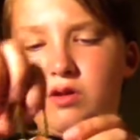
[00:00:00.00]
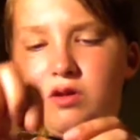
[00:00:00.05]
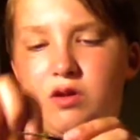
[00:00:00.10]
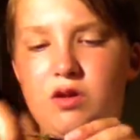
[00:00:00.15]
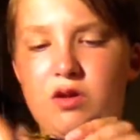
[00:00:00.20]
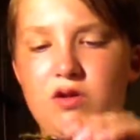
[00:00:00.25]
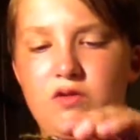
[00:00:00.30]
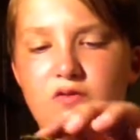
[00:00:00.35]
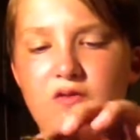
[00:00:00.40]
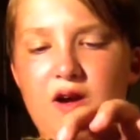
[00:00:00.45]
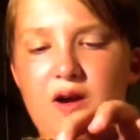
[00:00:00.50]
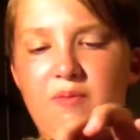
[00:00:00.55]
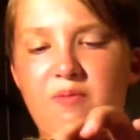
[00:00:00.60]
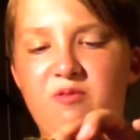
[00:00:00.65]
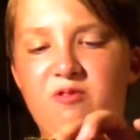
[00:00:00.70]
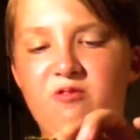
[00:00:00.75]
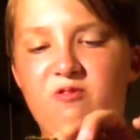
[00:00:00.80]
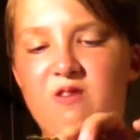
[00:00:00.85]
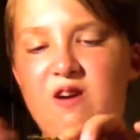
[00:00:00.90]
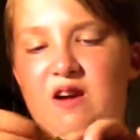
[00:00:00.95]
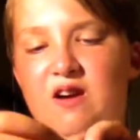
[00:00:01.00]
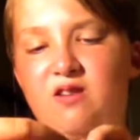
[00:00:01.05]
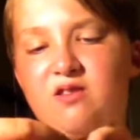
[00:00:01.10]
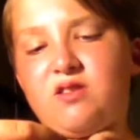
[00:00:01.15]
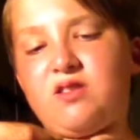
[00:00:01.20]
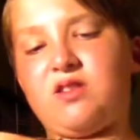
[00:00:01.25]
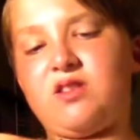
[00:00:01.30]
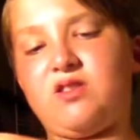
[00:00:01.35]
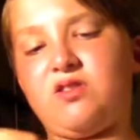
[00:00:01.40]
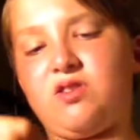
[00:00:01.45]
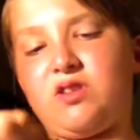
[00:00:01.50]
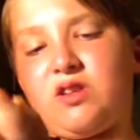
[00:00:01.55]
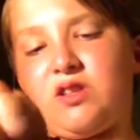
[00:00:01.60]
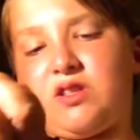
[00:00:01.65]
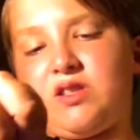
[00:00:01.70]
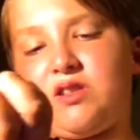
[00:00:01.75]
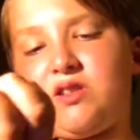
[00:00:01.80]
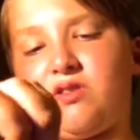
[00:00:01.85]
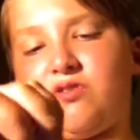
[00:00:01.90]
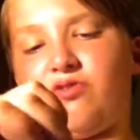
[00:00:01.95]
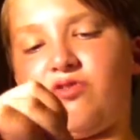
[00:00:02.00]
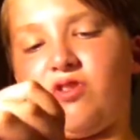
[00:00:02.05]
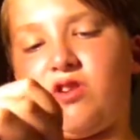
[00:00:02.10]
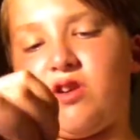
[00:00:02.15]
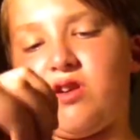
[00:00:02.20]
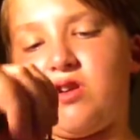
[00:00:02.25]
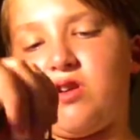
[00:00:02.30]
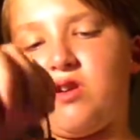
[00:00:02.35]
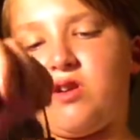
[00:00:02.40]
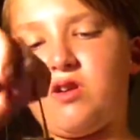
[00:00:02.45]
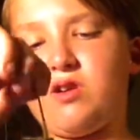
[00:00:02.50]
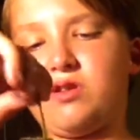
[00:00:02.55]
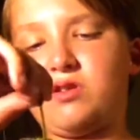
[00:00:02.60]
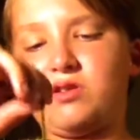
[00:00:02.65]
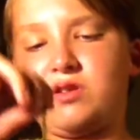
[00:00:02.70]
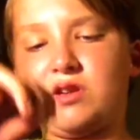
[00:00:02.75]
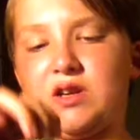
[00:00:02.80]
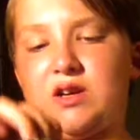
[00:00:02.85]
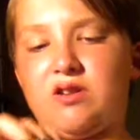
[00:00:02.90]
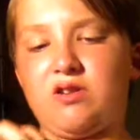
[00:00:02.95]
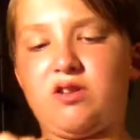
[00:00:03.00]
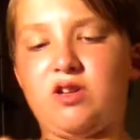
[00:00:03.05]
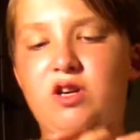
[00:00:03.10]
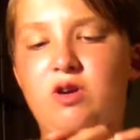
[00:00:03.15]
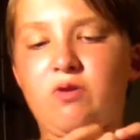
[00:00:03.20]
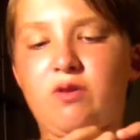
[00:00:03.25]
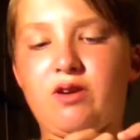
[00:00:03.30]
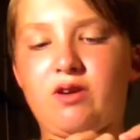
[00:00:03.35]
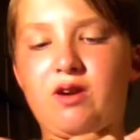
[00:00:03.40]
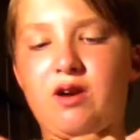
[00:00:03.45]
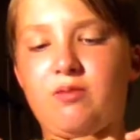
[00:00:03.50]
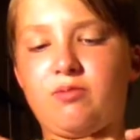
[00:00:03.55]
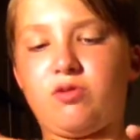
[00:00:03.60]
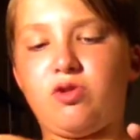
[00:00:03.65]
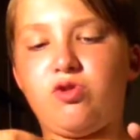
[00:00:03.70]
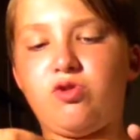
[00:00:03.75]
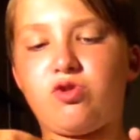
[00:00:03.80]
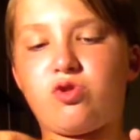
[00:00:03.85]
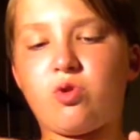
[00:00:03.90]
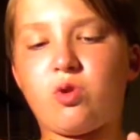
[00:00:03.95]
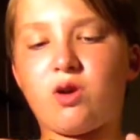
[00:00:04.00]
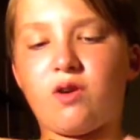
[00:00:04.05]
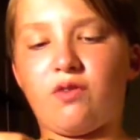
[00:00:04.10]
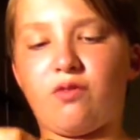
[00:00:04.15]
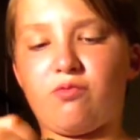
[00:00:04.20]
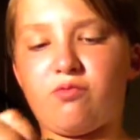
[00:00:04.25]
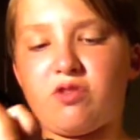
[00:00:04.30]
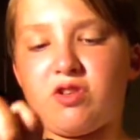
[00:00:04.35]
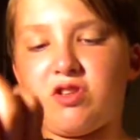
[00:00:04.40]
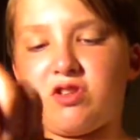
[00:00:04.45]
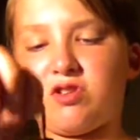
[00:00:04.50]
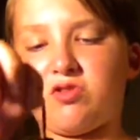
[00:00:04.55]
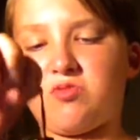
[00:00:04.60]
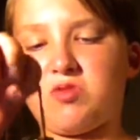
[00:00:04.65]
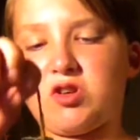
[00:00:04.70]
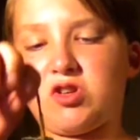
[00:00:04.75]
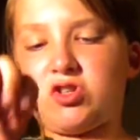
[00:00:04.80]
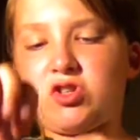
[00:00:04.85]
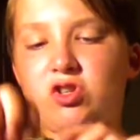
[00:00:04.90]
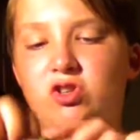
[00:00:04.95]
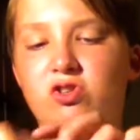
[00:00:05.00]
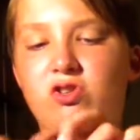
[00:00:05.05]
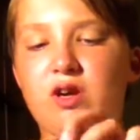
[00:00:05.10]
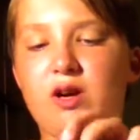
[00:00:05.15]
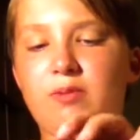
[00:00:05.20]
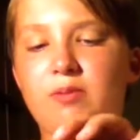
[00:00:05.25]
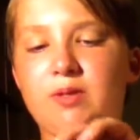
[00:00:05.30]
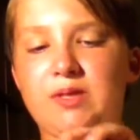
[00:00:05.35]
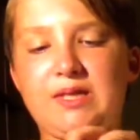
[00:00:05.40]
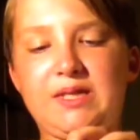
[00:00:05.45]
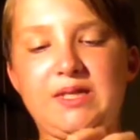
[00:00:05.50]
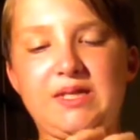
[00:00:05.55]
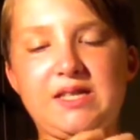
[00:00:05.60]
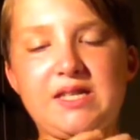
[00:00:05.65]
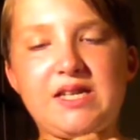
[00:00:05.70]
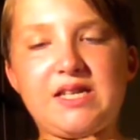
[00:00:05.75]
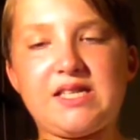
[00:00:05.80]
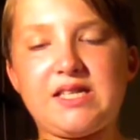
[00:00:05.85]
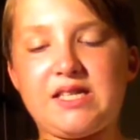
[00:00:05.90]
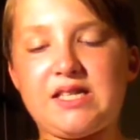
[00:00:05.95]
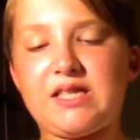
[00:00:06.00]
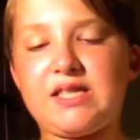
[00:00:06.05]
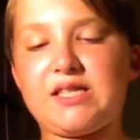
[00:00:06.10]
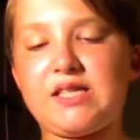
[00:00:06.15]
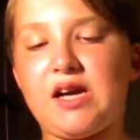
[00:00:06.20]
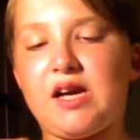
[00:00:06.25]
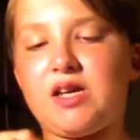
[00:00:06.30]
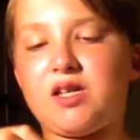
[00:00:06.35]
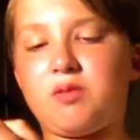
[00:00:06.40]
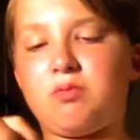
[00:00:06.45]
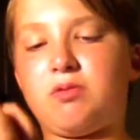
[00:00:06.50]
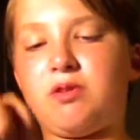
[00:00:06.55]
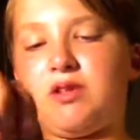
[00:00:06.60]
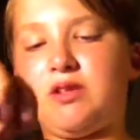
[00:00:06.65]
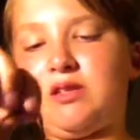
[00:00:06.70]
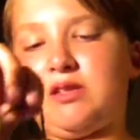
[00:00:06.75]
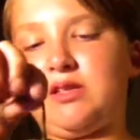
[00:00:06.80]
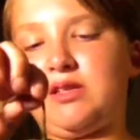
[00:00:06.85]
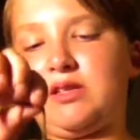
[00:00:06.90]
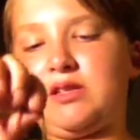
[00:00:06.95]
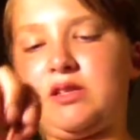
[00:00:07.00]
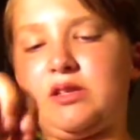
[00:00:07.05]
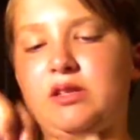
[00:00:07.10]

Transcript: and wrap it around until it gets to the front. Now you don't want to grab too short of a piece, so make sure you grab a decent sized piece.